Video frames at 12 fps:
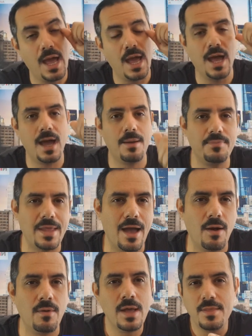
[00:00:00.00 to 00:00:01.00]

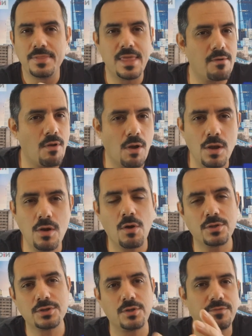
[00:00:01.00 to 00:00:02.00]
Now, there are
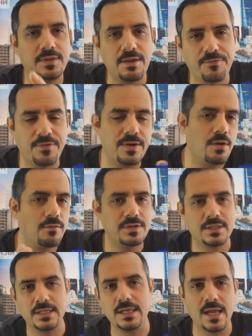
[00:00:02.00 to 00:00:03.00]
lots of different,
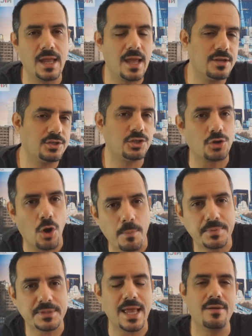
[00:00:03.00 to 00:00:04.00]
obviously,
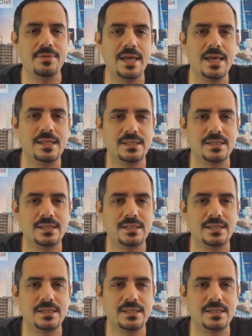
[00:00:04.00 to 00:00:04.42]
shops out there.